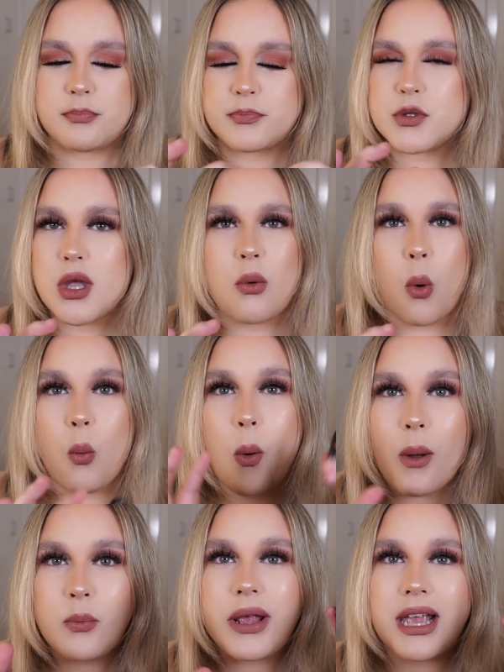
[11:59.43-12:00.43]
so
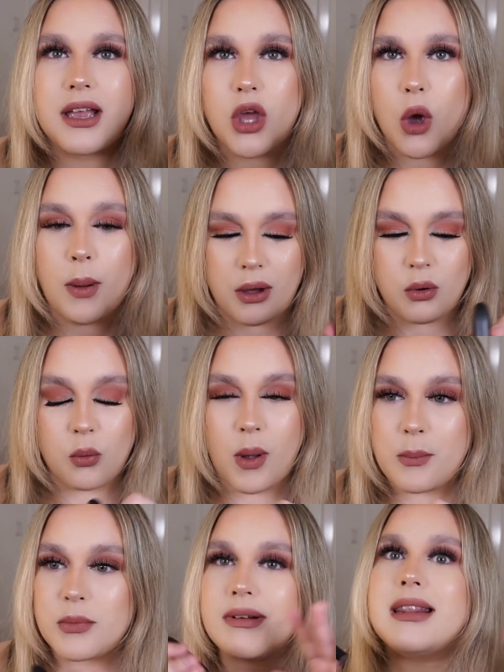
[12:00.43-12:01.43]
when we can go out,
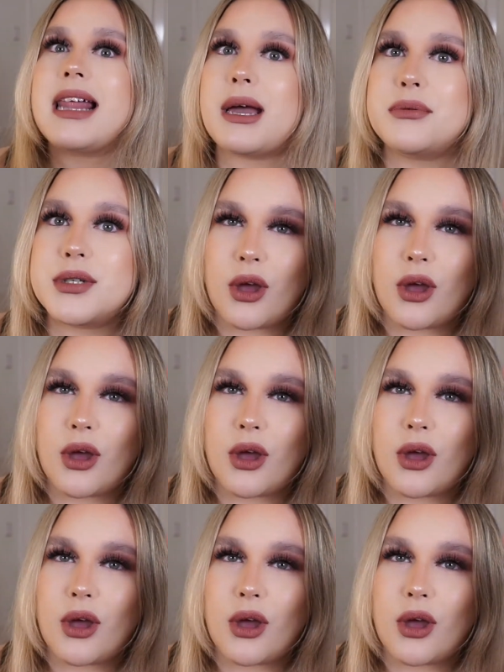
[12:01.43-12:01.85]
when we're allowed to